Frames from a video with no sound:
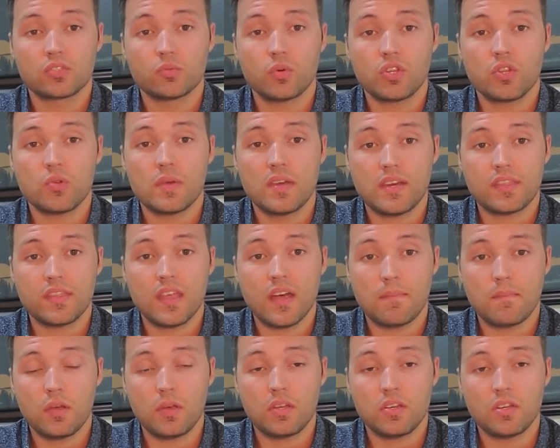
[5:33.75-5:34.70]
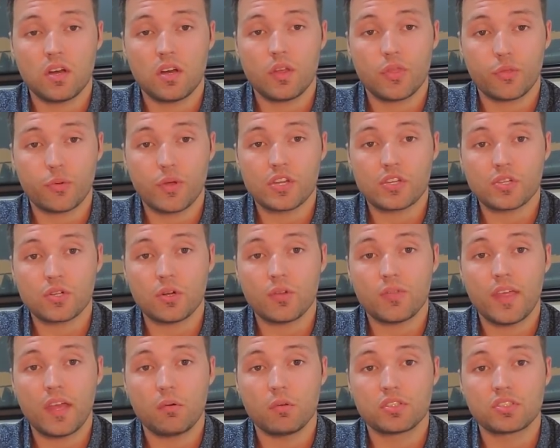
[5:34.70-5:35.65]
When you hit that $1 million
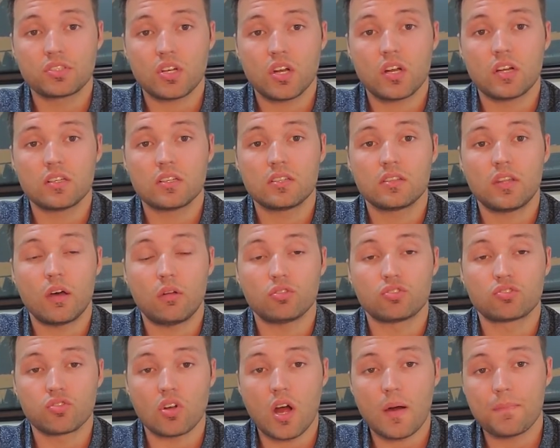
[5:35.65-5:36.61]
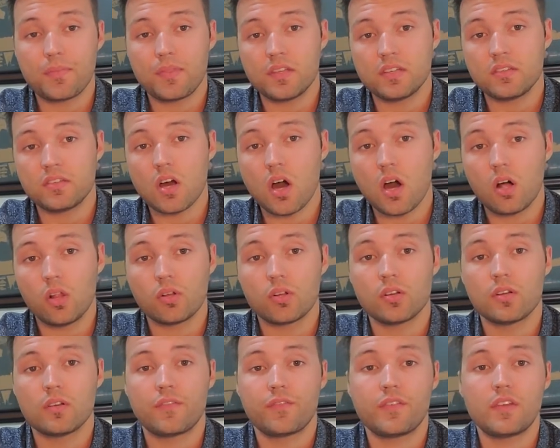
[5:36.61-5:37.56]
threshold, they'll drop the
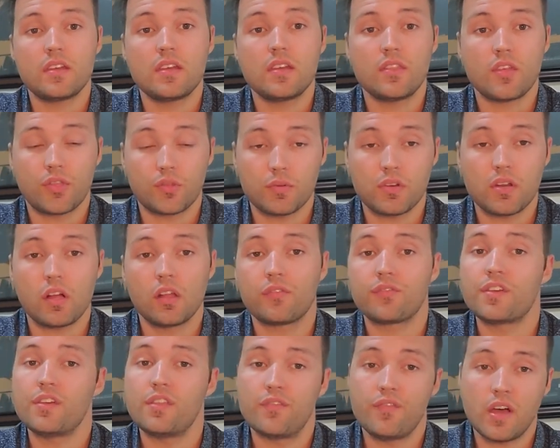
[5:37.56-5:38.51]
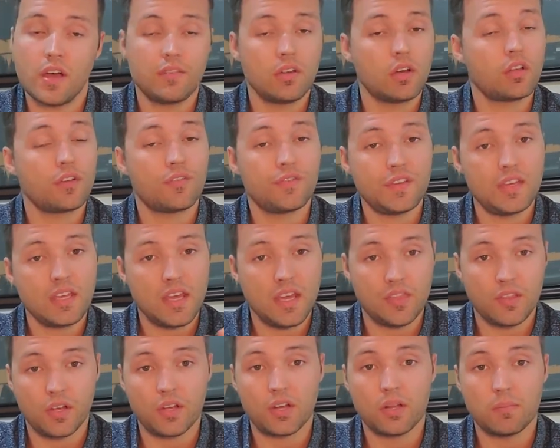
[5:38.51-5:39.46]
dollar fee, the $3 fee, the $5 fee,
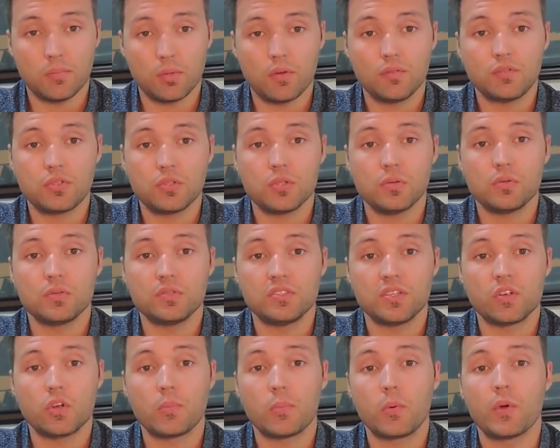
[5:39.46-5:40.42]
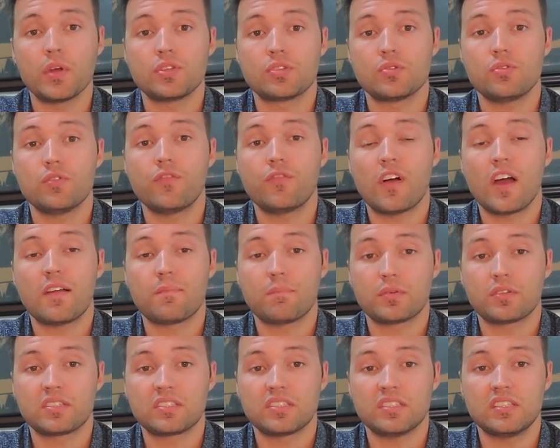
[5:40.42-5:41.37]
and they're gonna move to
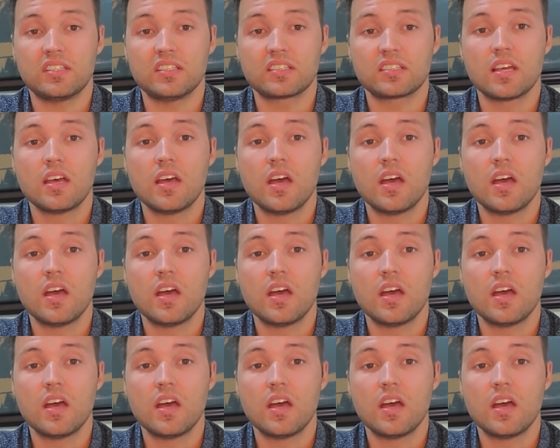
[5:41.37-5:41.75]
0.25%